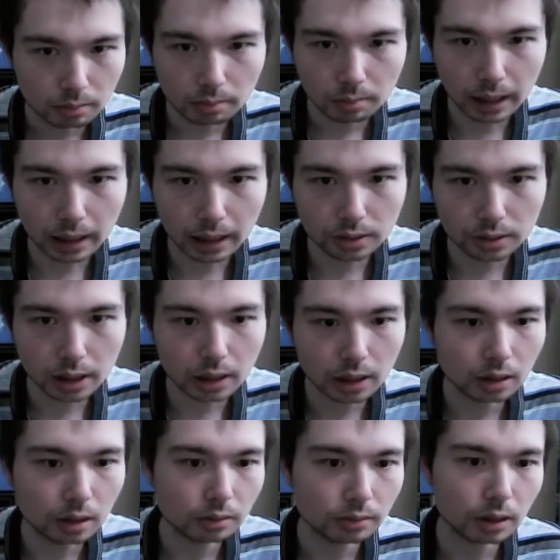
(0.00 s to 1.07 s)
Black is
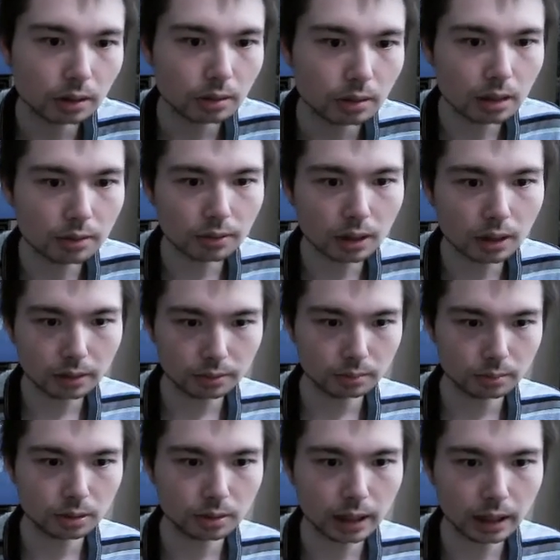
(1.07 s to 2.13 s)
taking over. e5,
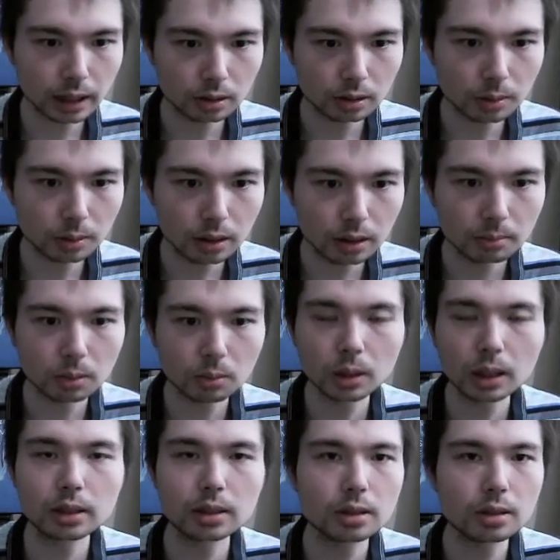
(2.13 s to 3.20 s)
you attack the queen, but
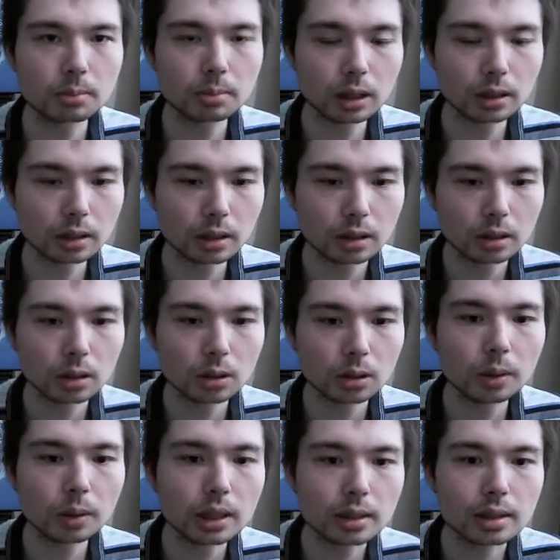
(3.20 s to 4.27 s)
why is this a blunder?
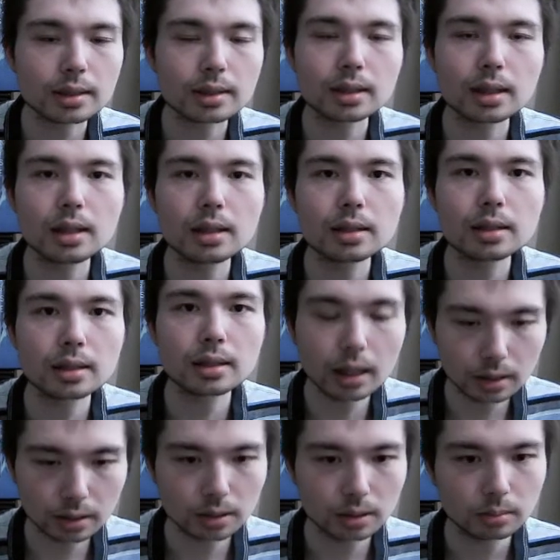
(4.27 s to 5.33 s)
Queen
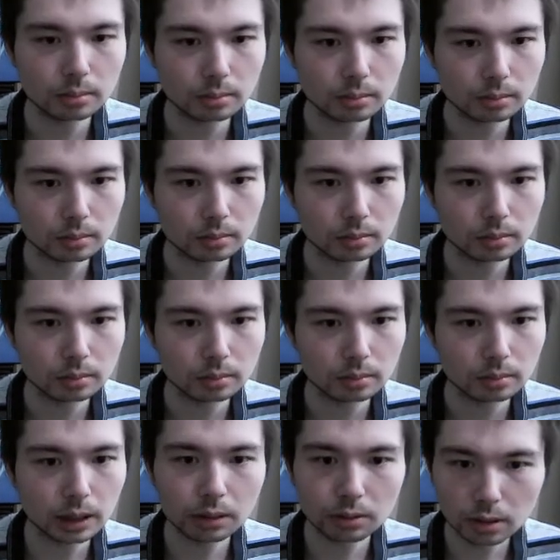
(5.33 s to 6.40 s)
c6.
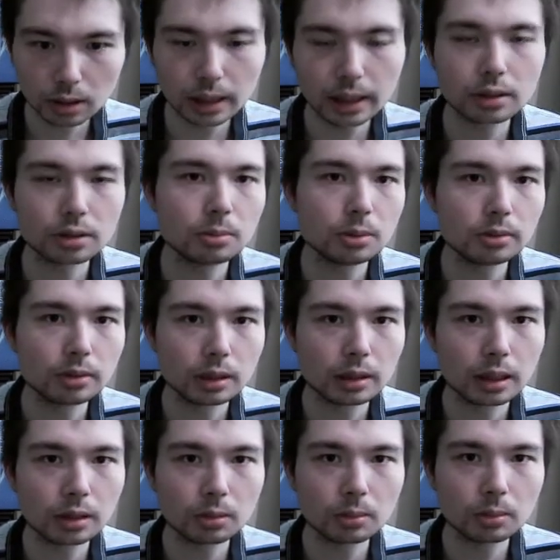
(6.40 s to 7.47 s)
Now the knight has to move
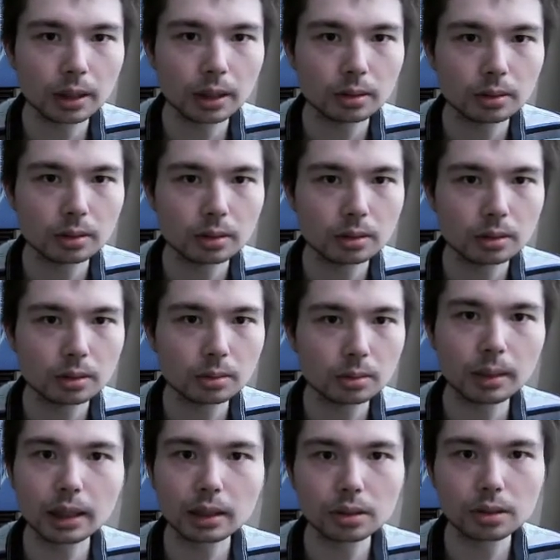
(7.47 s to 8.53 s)
out of the way. But
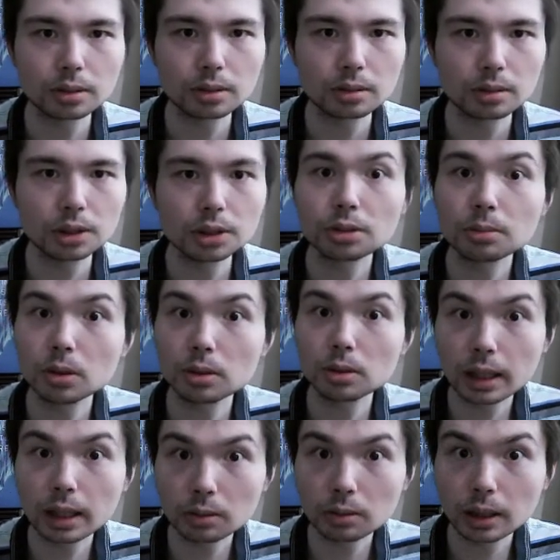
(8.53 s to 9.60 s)
Magnus, he doesn't move it
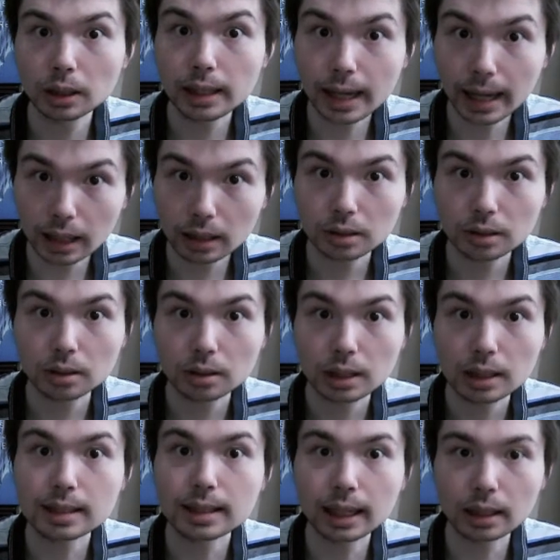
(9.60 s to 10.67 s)
out of the way yet.
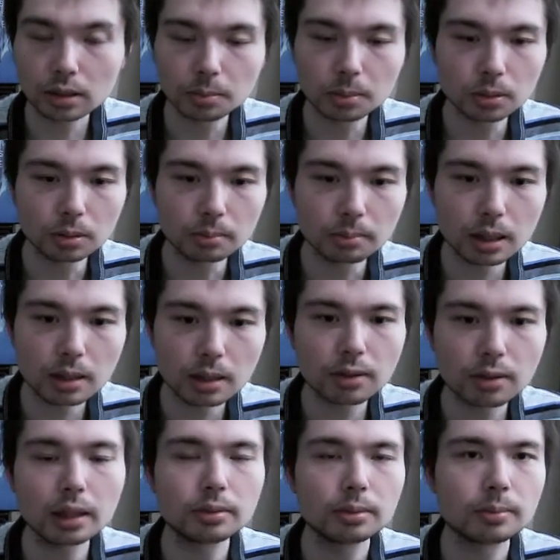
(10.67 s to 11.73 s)
He sacks a pawn,
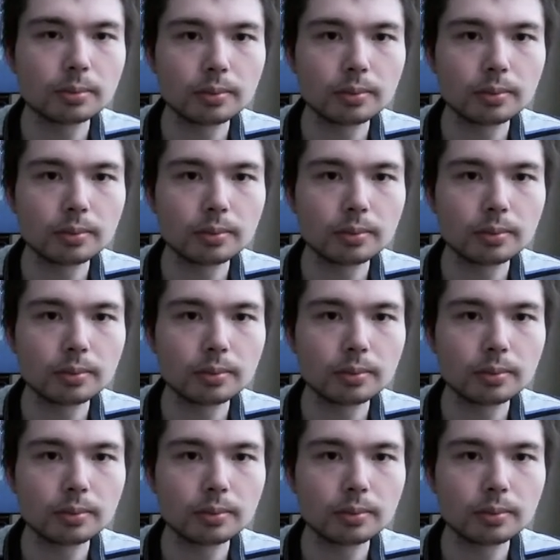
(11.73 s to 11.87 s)
b5.